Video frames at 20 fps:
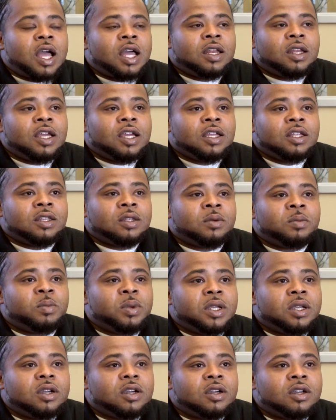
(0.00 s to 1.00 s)
I liked it
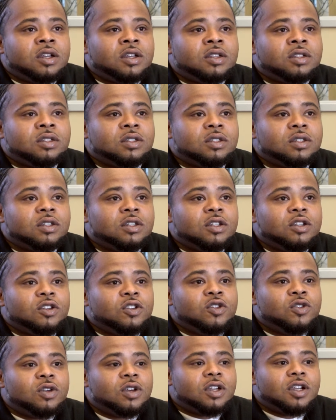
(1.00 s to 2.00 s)
because
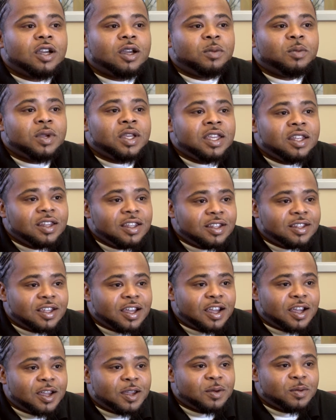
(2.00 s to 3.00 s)
you could come
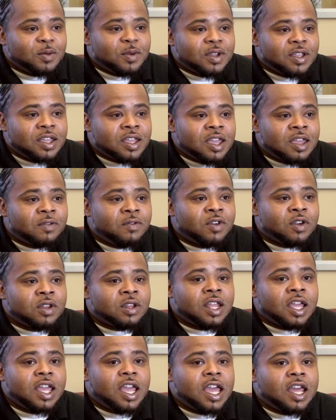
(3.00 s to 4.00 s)
anytime. Even
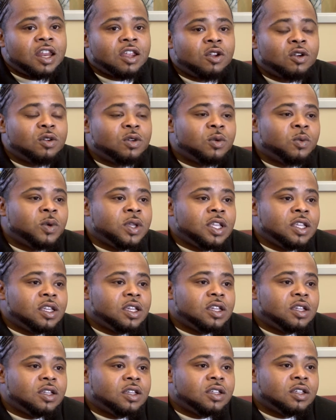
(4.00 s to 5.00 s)
they had it on the
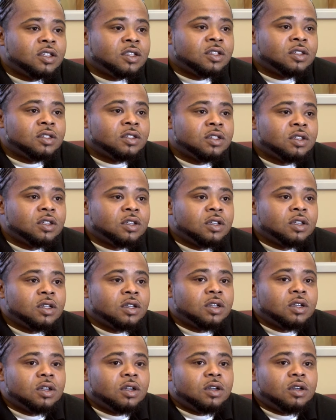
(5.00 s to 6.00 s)
weekends.
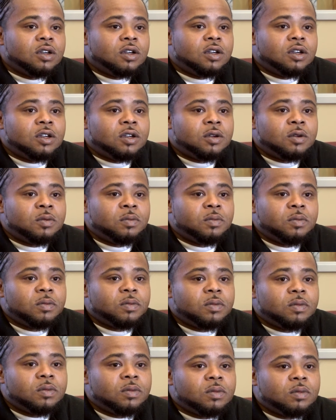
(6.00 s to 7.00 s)
Um,
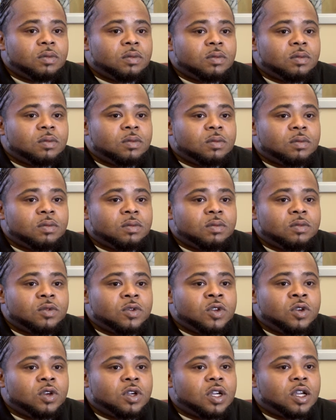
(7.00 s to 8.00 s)

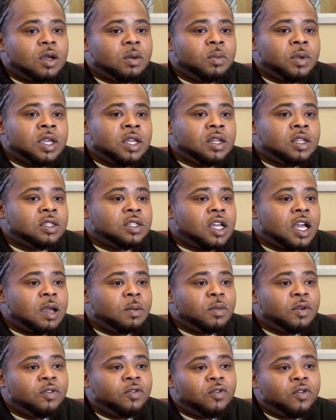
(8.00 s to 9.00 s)
you could come
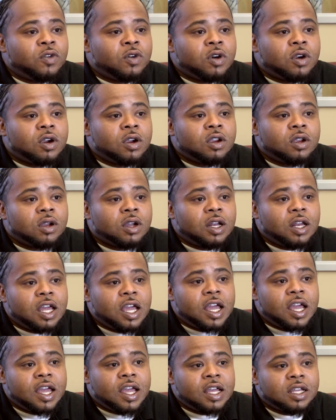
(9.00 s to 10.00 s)
anytime before
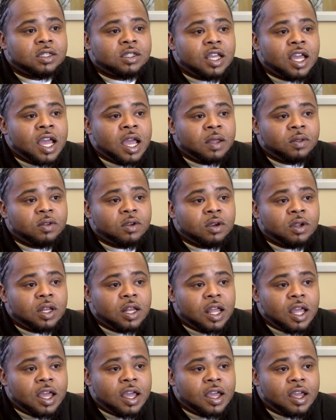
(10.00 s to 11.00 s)
class, after
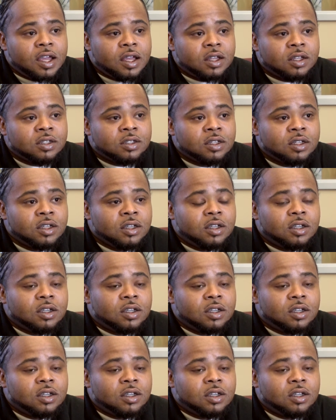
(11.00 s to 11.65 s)
class.